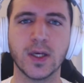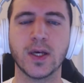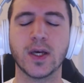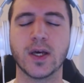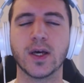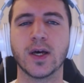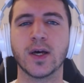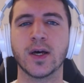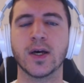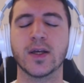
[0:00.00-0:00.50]

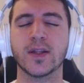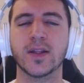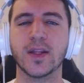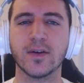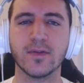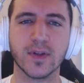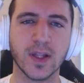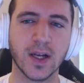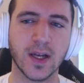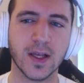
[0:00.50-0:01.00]

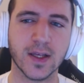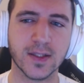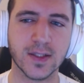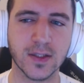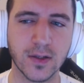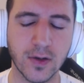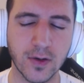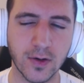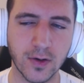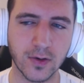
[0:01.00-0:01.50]
Nevertheless, you
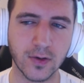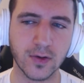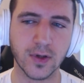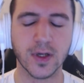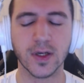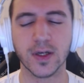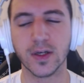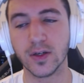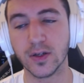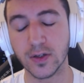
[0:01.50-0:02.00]

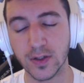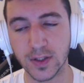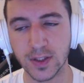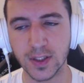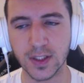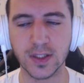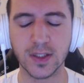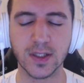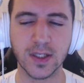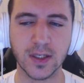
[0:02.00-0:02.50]
know,
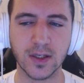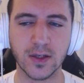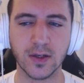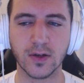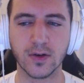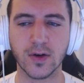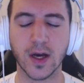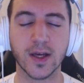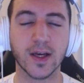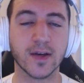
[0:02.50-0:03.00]
considering, you
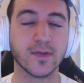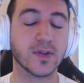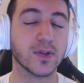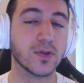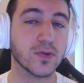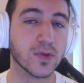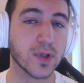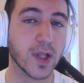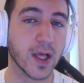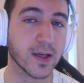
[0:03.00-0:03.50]
know, I have to
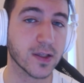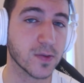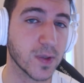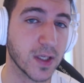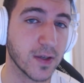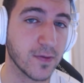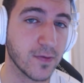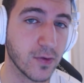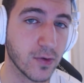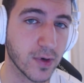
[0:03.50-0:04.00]
do like
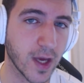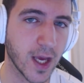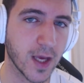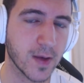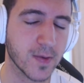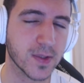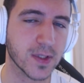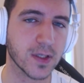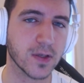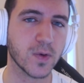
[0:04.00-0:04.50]
24
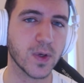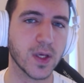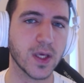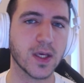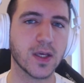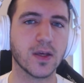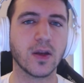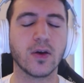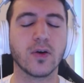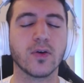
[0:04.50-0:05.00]
games in a
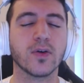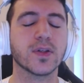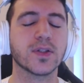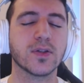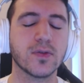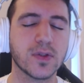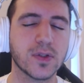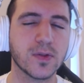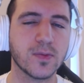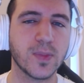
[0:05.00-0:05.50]
week, you know, it's
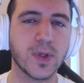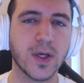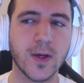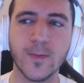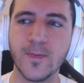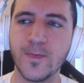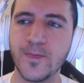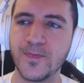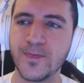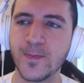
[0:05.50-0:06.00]
going to be
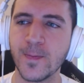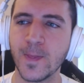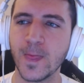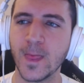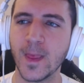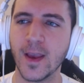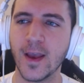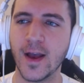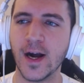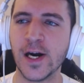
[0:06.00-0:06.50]

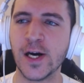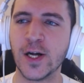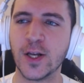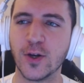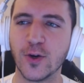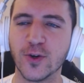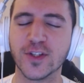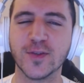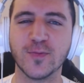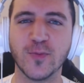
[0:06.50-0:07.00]
a
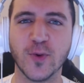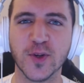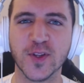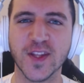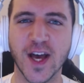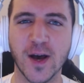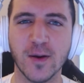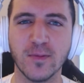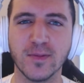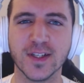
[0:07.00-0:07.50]
lot, but
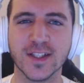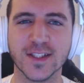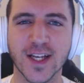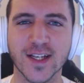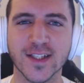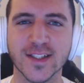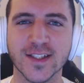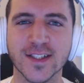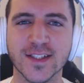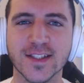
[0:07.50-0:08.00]
I'm
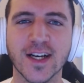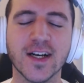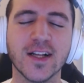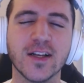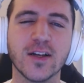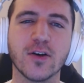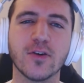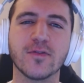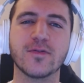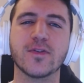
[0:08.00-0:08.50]
excited. I
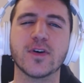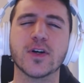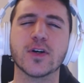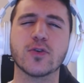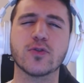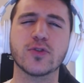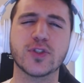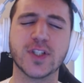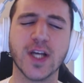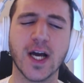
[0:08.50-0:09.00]
love a
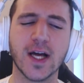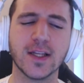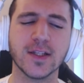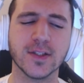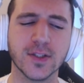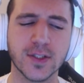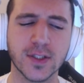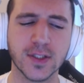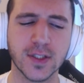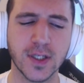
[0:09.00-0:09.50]
good
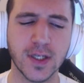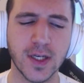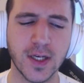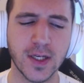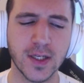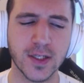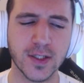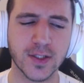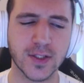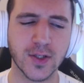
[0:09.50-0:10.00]
challenge.
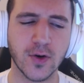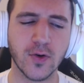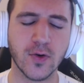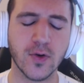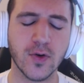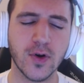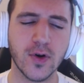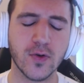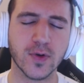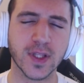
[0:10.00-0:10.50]
So,
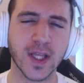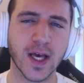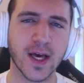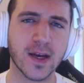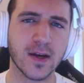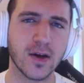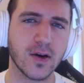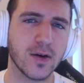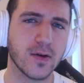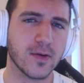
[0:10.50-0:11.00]
with
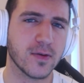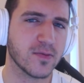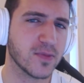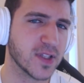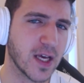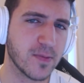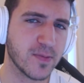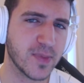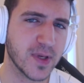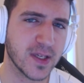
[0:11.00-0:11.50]

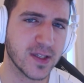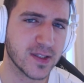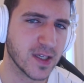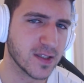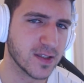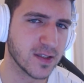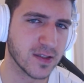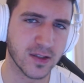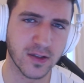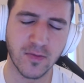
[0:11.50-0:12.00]
that being
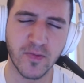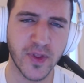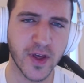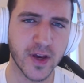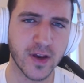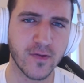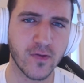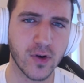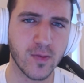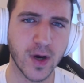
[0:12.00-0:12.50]
said, you know,
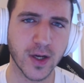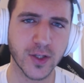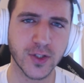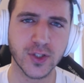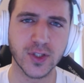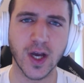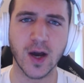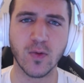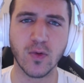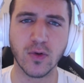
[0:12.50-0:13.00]
thank you very
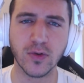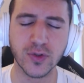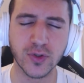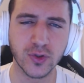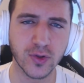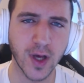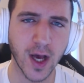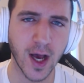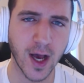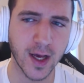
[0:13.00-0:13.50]
much. I want
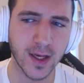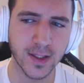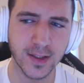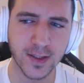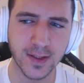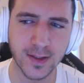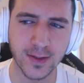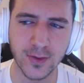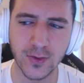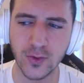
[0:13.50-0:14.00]
you guys
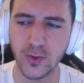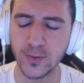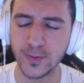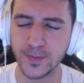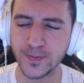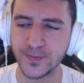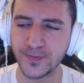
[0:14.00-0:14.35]
to